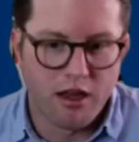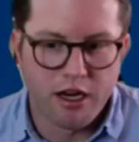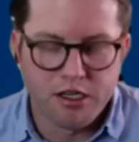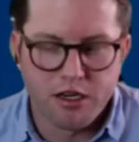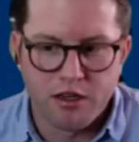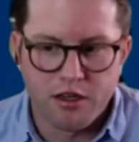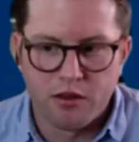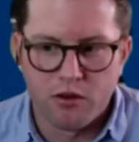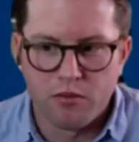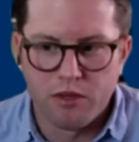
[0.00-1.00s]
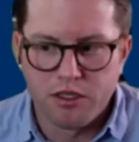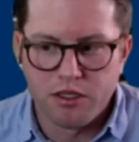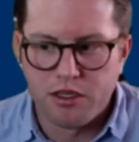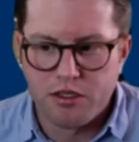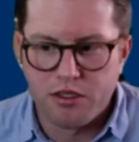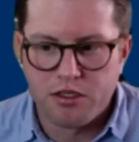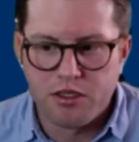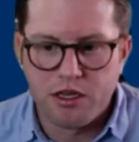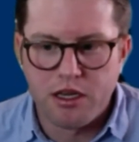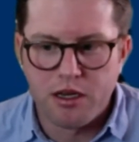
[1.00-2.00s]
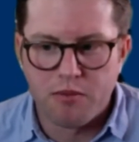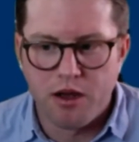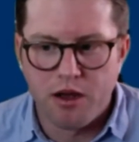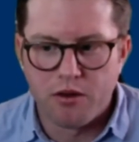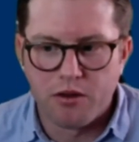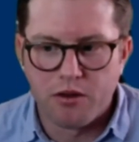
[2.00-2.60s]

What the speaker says: actually, I think Lauren mentioned this, is thinking about